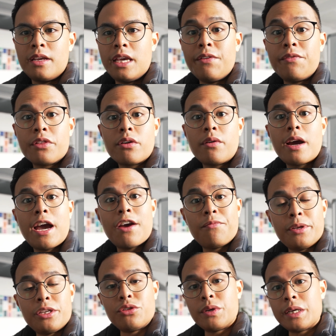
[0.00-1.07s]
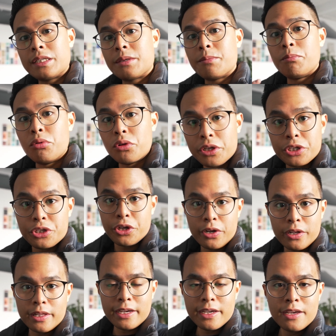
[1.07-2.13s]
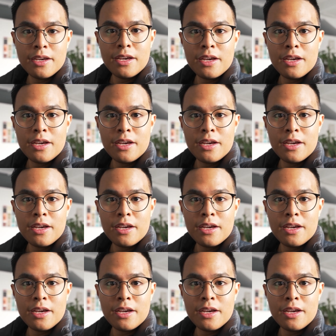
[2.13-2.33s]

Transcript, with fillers: even though I have been doing some bullet journaling